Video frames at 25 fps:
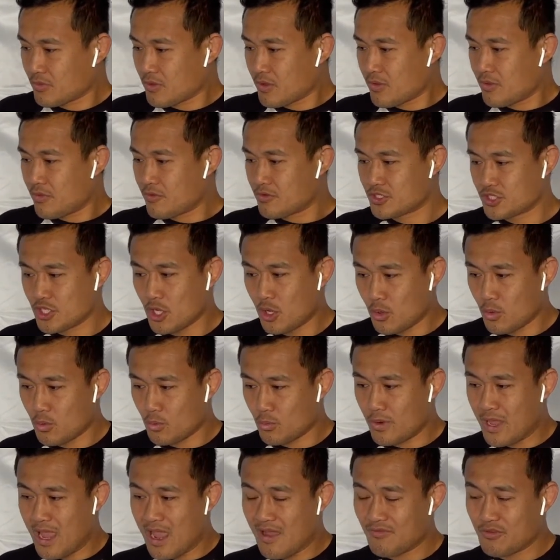So we
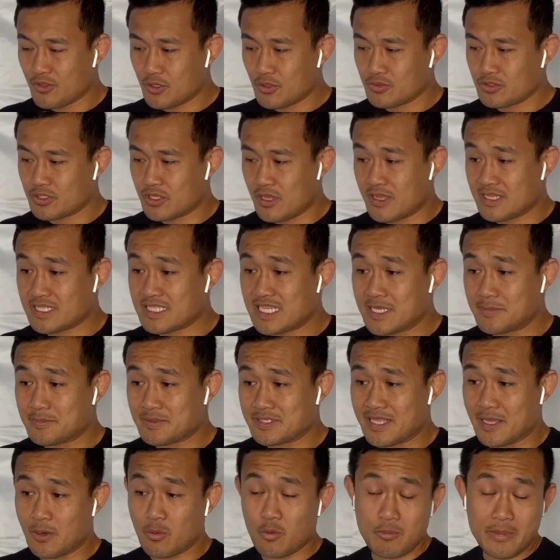have those tips
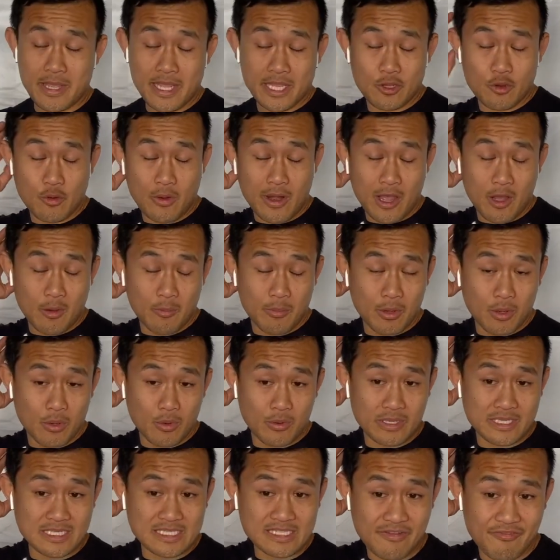that will make your elbow
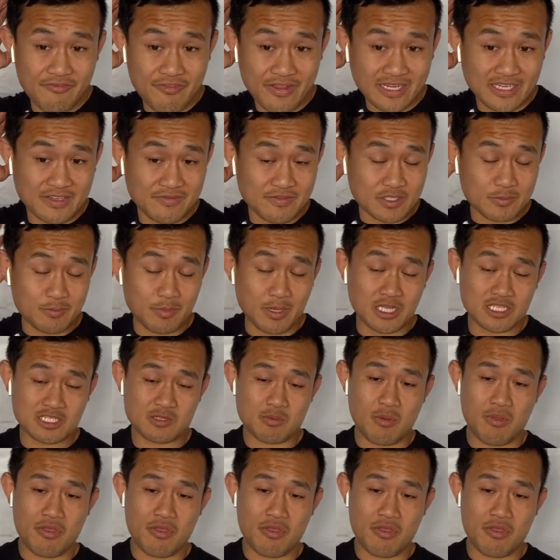as effective as possible.